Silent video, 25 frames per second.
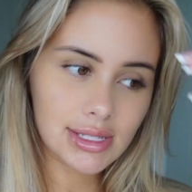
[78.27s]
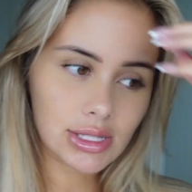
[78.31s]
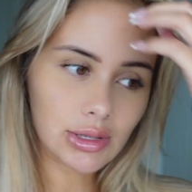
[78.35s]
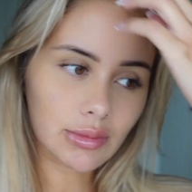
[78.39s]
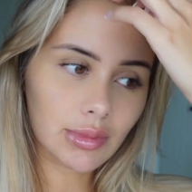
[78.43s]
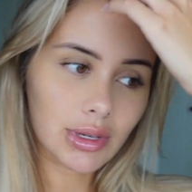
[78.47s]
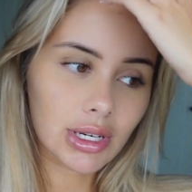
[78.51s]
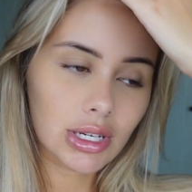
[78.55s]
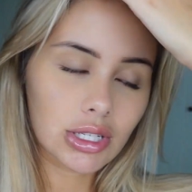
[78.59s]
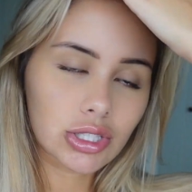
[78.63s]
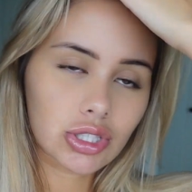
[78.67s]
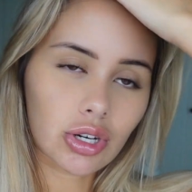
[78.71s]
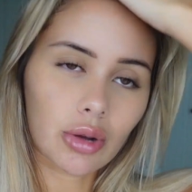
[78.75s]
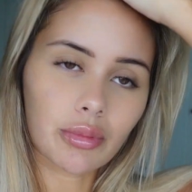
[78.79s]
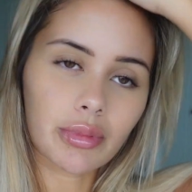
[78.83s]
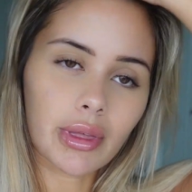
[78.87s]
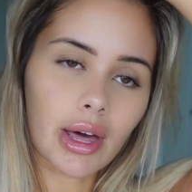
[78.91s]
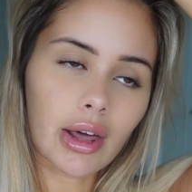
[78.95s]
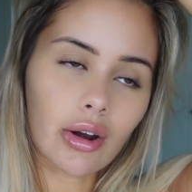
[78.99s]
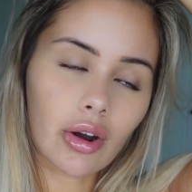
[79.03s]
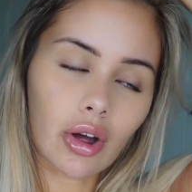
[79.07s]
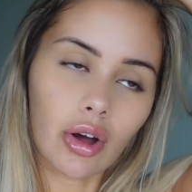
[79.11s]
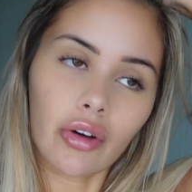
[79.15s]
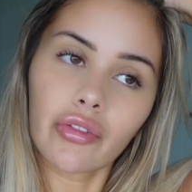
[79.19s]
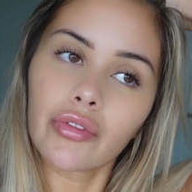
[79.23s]
so I'm gonna drop
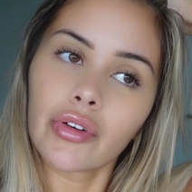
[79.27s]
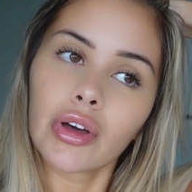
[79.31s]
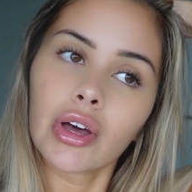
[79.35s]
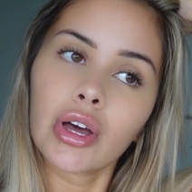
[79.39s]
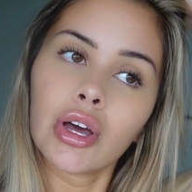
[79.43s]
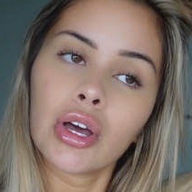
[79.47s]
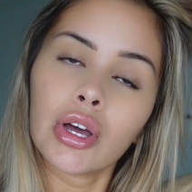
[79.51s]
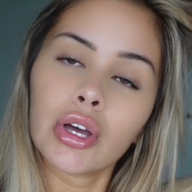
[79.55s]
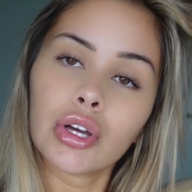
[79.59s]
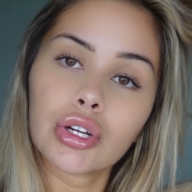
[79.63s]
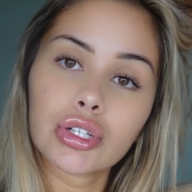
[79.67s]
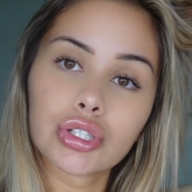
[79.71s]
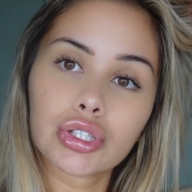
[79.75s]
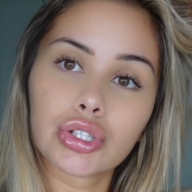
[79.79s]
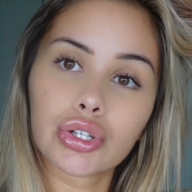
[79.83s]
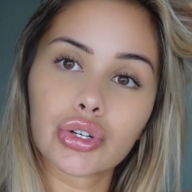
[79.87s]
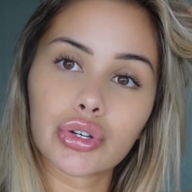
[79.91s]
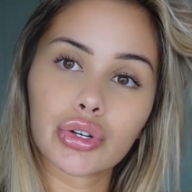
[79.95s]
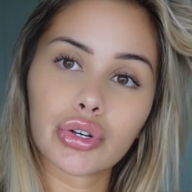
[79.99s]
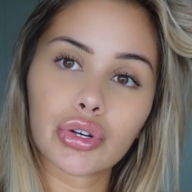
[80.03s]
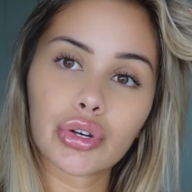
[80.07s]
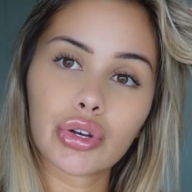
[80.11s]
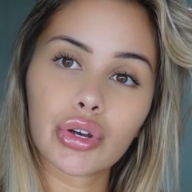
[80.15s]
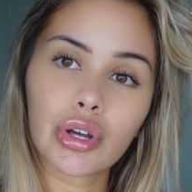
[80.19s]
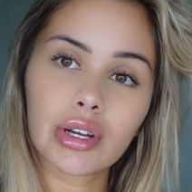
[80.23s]
that off
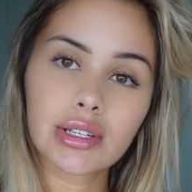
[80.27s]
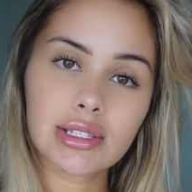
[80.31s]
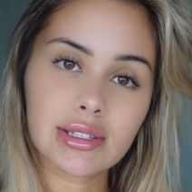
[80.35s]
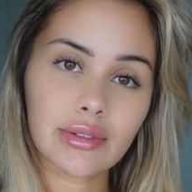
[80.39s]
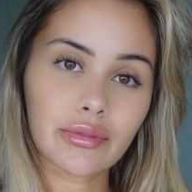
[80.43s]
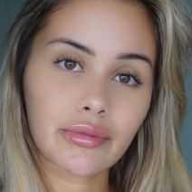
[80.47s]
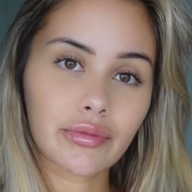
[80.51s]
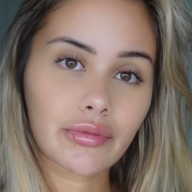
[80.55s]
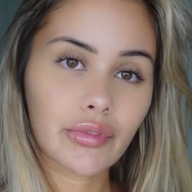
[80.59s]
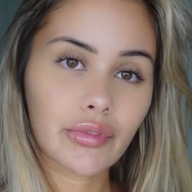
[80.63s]
to some